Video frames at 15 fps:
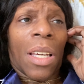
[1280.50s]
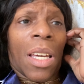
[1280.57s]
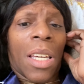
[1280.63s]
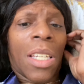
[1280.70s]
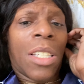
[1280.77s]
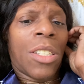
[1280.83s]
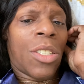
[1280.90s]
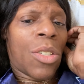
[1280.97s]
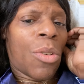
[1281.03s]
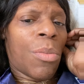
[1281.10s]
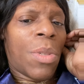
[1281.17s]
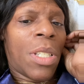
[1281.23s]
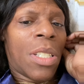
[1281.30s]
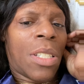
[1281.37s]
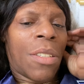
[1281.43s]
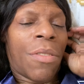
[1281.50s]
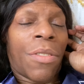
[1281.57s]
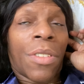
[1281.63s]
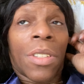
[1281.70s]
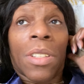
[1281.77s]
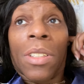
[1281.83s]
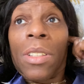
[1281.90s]
And he showed me the
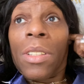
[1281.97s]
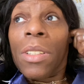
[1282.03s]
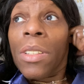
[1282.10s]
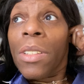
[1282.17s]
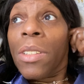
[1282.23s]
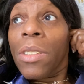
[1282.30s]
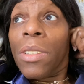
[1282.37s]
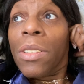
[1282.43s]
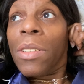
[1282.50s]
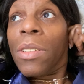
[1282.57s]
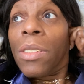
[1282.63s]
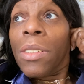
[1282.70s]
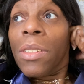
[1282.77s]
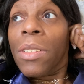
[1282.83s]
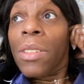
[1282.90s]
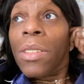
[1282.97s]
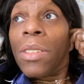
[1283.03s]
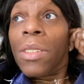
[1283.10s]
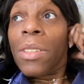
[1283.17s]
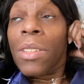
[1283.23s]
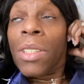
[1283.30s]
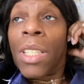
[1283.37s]
different
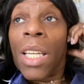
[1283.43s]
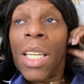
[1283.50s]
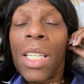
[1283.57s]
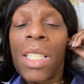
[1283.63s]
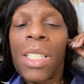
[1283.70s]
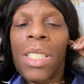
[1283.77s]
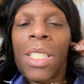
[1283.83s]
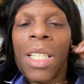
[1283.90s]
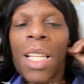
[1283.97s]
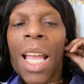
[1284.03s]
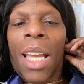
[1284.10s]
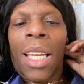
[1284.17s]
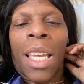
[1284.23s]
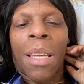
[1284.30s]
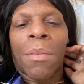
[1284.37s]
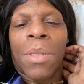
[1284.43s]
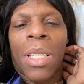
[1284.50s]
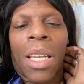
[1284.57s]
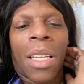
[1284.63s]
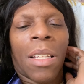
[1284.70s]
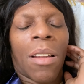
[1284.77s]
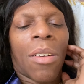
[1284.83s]
things, and I kept
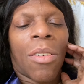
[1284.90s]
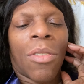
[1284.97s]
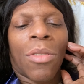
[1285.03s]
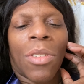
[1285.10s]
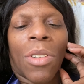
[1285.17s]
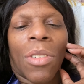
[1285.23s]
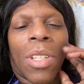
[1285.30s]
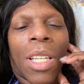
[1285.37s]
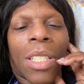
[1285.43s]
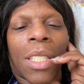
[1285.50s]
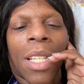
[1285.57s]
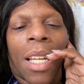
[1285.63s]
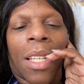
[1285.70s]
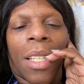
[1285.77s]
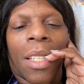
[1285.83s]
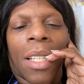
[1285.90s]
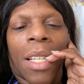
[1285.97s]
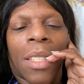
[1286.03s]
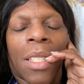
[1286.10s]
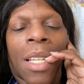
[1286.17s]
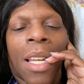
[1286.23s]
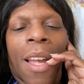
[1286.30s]
saying, "No, oh, no, that's not it.
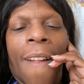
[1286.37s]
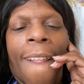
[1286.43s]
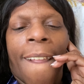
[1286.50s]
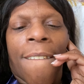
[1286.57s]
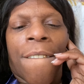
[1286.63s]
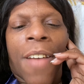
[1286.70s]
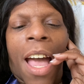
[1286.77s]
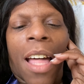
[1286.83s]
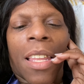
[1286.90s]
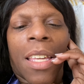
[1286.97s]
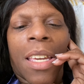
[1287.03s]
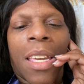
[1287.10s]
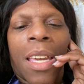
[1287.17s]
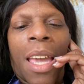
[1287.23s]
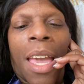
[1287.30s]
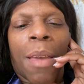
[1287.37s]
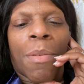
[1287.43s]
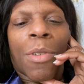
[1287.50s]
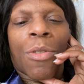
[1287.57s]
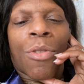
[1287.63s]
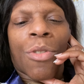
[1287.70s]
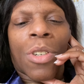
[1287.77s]
That's not." Finally, he came
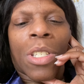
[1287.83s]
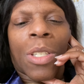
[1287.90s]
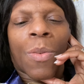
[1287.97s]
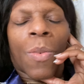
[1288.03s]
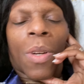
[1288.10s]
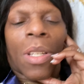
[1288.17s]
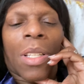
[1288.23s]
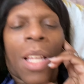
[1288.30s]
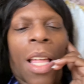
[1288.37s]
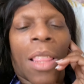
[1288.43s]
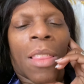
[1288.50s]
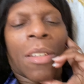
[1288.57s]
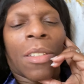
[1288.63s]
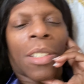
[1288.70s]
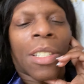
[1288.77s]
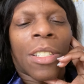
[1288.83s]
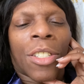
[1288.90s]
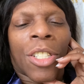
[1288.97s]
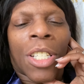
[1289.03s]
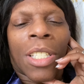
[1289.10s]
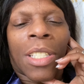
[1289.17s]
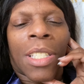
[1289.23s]
across one that looked at
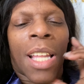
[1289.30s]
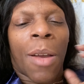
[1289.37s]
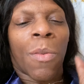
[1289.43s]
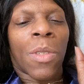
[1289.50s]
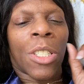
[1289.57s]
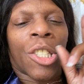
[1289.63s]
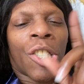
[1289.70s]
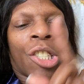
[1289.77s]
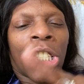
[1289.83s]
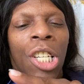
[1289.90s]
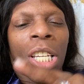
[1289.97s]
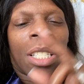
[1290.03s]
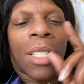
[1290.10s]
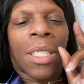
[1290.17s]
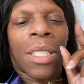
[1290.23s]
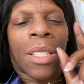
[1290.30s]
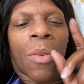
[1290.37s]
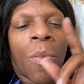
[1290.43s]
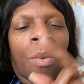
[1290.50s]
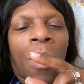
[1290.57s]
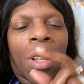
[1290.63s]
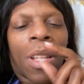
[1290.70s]
just that was just the
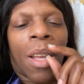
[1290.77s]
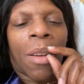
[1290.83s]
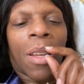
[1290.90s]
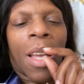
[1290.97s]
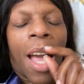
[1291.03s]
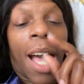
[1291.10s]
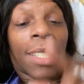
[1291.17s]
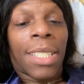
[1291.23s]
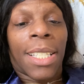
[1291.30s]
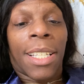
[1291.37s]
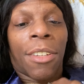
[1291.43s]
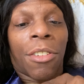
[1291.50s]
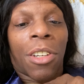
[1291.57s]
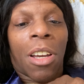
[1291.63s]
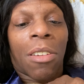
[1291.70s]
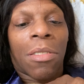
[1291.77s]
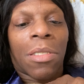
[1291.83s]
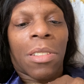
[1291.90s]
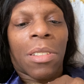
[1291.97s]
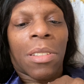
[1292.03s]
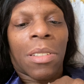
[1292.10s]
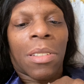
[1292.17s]
one that I said, "There it those.